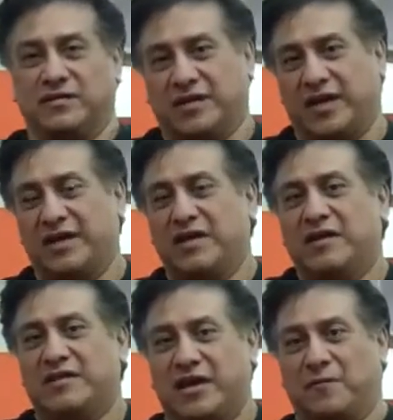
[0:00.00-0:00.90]
Okay?
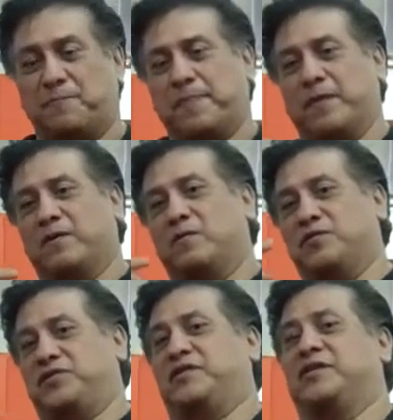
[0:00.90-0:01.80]
Now,
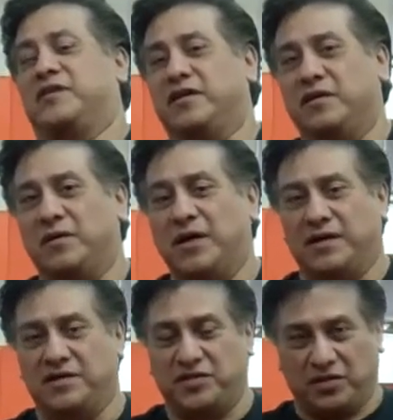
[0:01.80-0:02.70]
what you can do
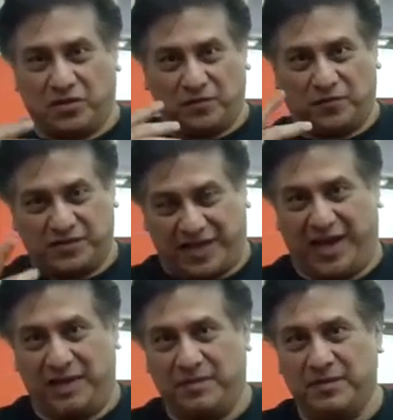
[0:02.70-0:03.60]
is you can go for
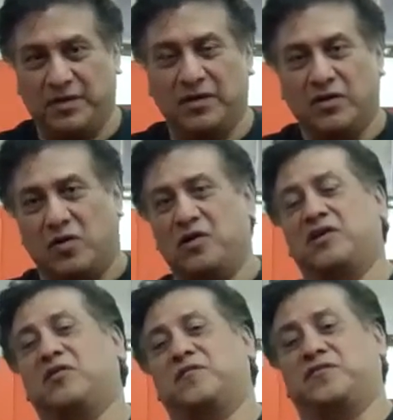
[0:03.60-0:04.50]
time or you
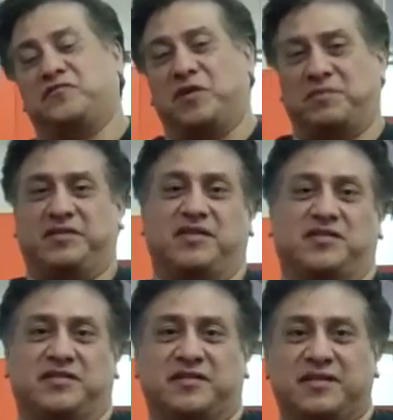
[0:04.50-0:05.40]
can go for
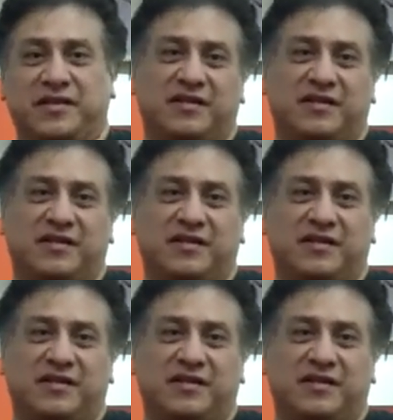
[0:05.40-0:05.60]
repetitions.